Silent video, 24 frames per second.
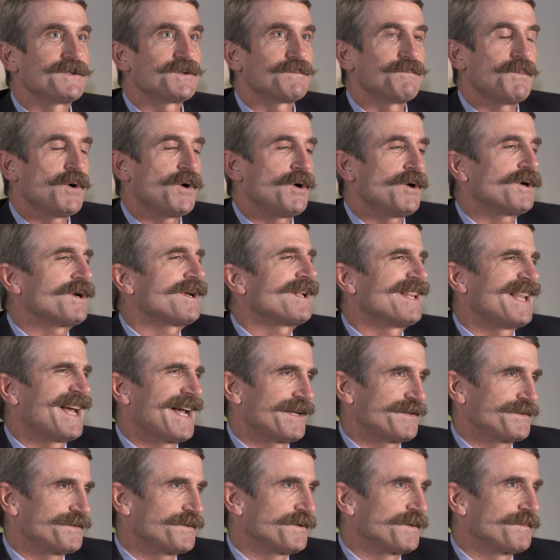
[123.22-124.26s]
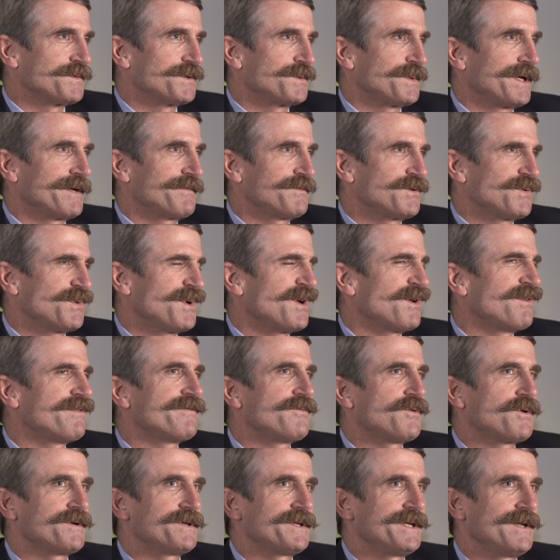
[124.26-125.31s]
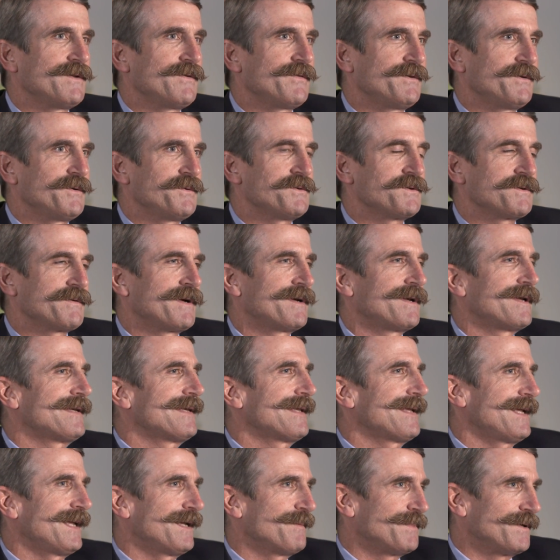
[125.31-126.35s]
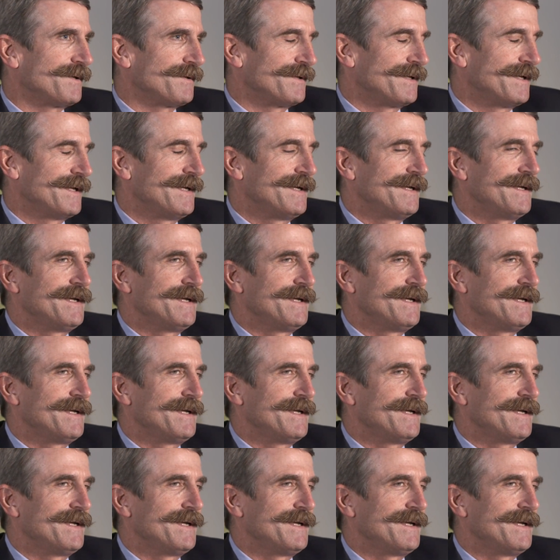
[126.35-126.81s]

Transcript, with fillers: small classrooms. We have 12, 14 students around a table.